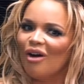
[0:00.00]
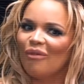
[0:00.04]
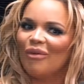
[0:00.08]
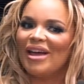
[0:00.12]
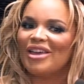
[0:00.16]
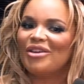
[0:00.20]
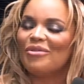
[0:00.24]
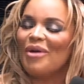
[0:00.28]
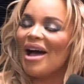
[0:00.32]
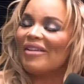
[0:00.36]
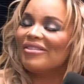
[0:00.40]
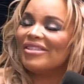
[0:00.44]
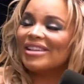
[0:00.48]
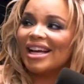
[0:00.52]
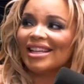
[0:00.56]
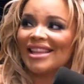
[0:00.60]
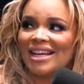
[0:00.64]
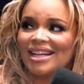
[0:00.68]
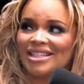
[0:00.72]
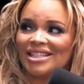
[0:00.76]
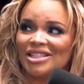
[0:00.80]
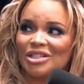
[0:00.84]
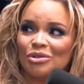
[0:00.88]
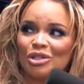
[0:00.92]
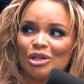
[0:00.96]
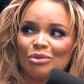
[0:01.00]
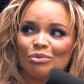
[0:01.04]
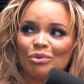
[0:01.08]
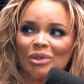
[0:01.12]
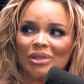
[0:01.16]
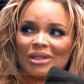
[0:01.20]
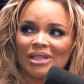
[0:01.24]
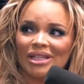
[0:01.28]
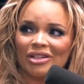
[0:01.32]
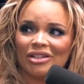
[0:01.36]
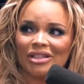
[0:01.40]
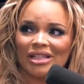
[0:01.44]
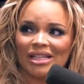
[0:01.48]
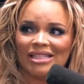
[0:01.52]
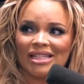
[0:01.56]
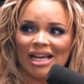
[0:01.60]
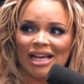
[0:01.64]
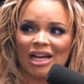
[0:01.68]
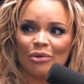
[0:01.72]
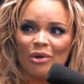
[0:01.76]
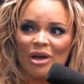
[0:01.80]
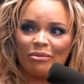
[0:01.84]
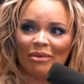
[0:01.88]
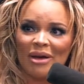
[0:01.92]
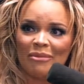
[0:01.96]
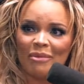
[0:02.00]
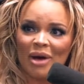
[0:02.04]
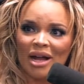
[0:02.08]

Wait, you have to cut that because YouTube will literally no, take away my